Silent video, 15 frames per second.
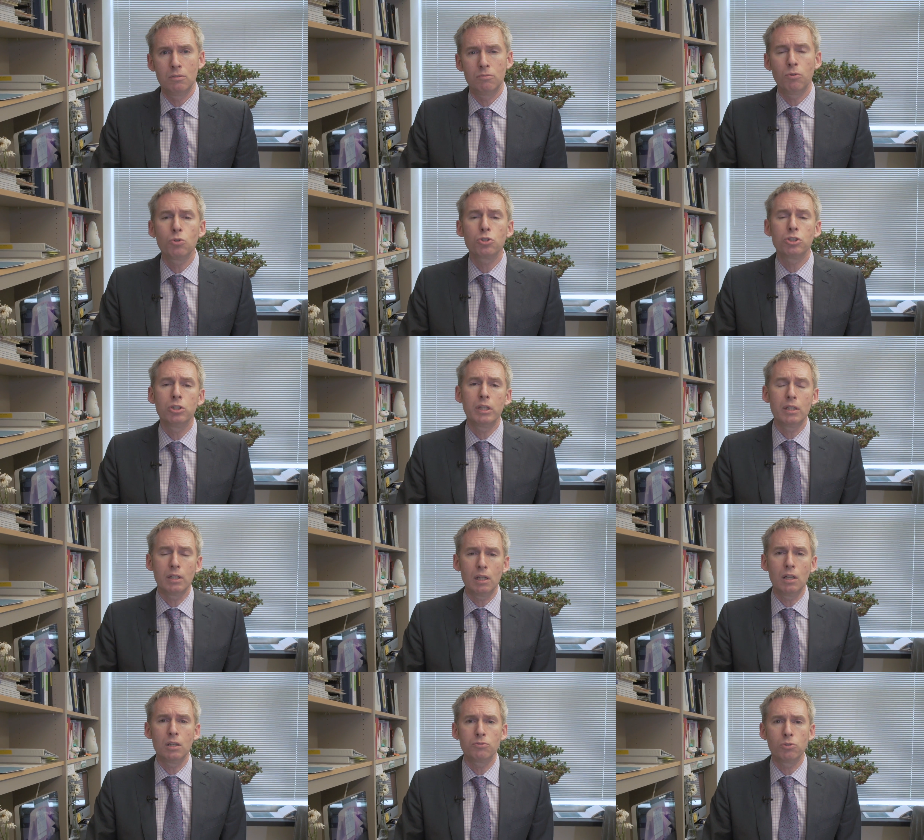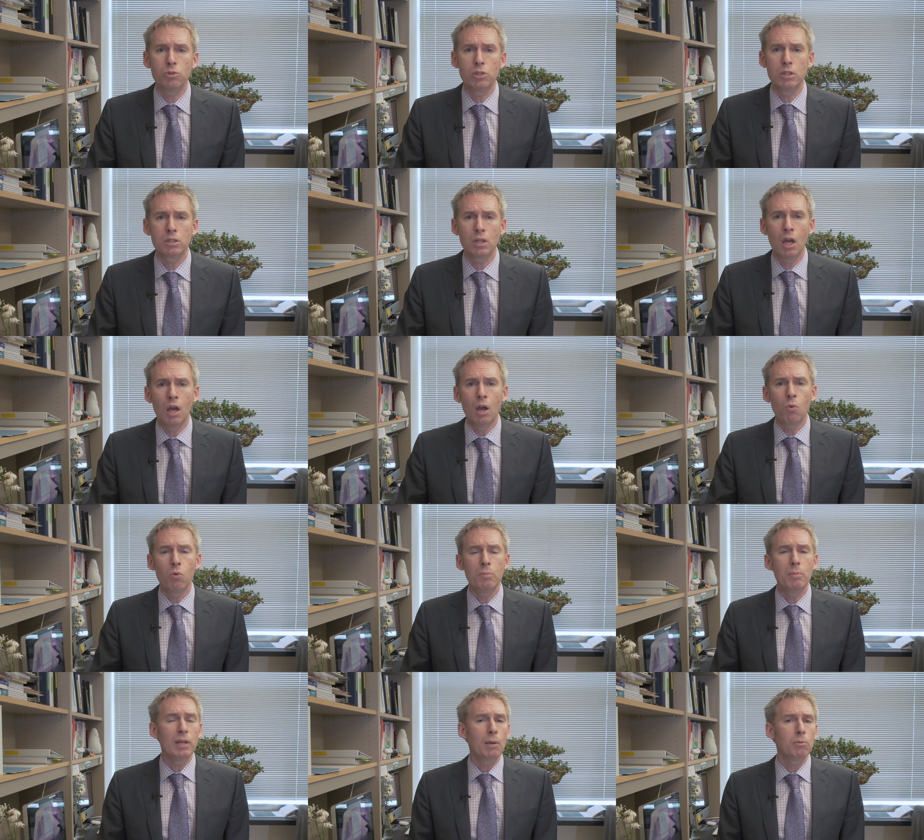Fortunately, in the last few years,
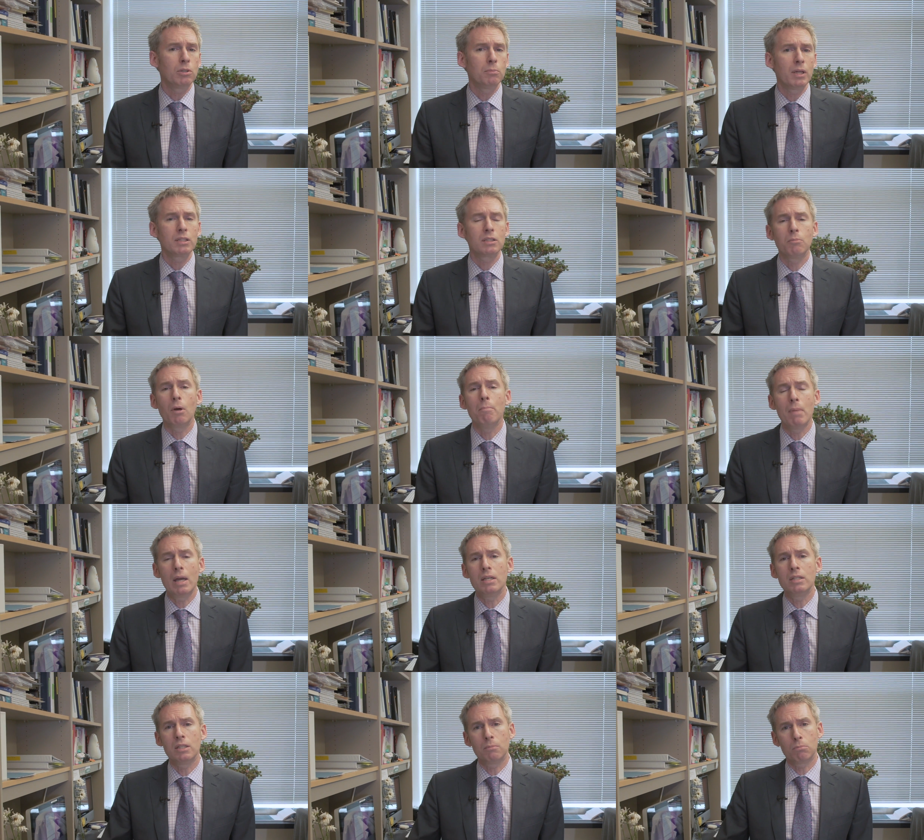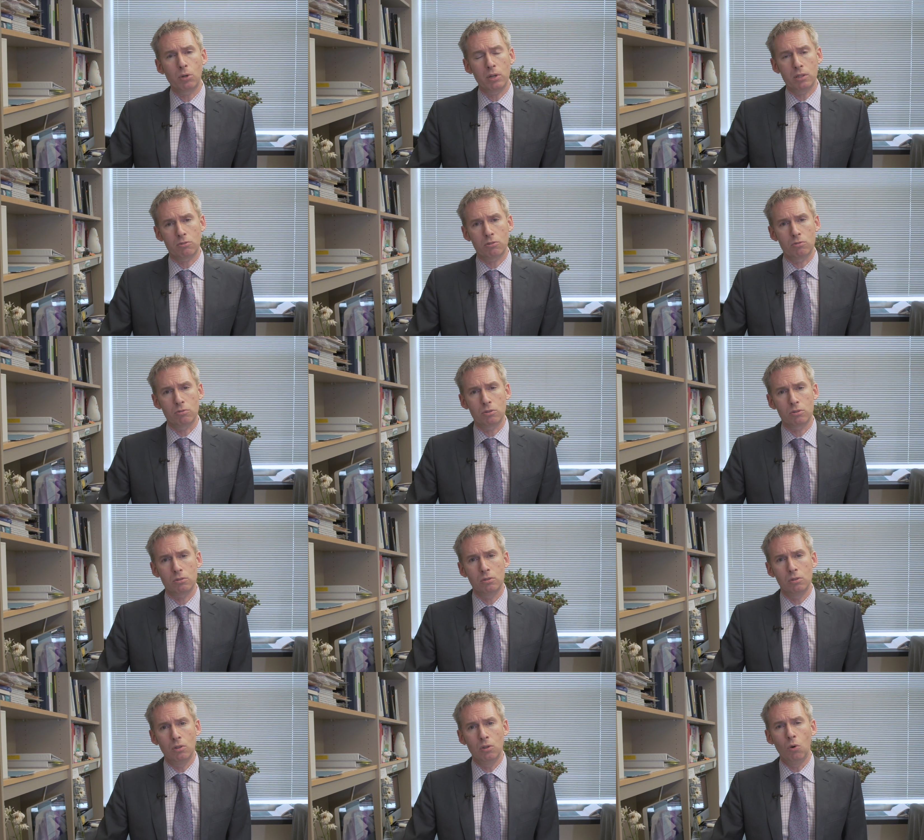we've been able to make some amazing breakthroughs,
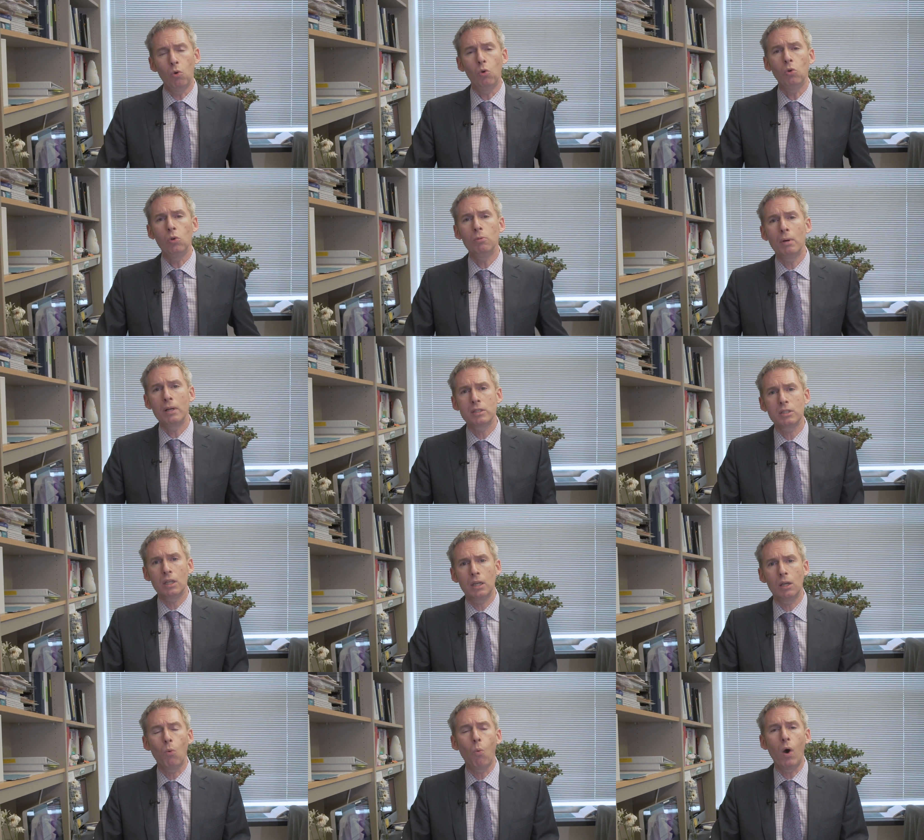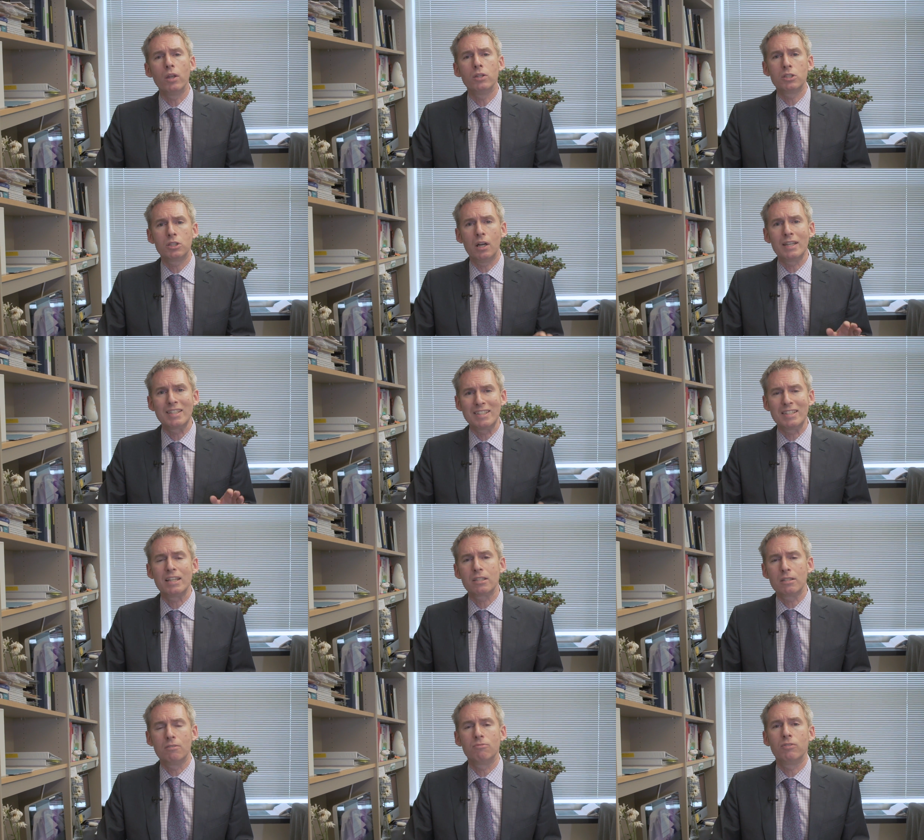all by saying one size
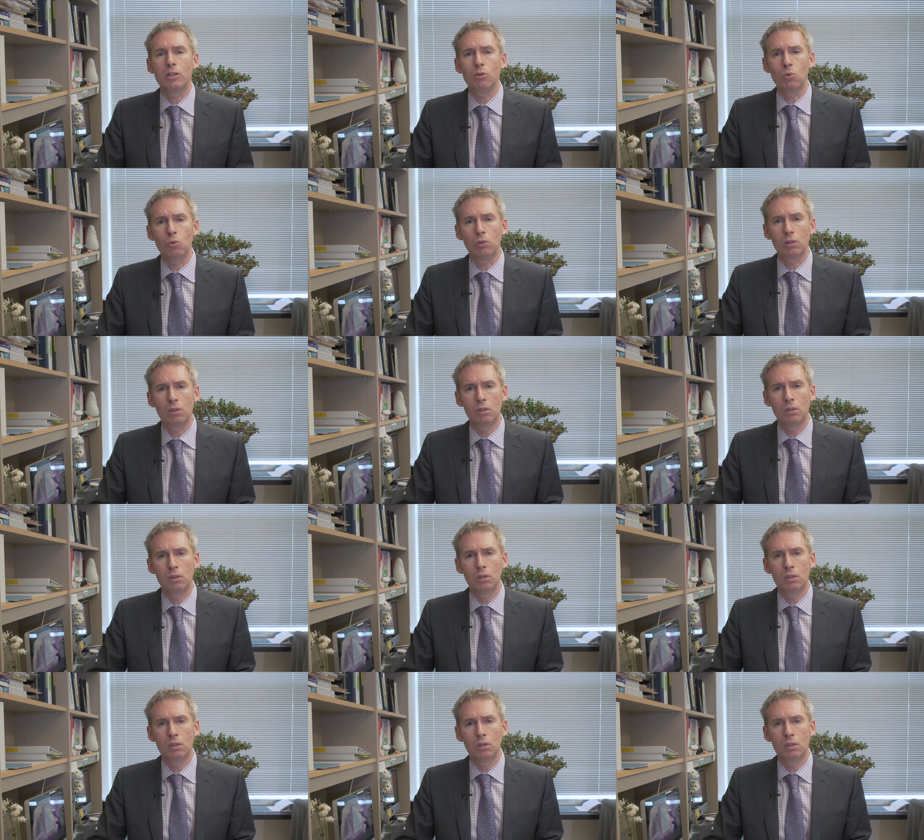doesn't fit all.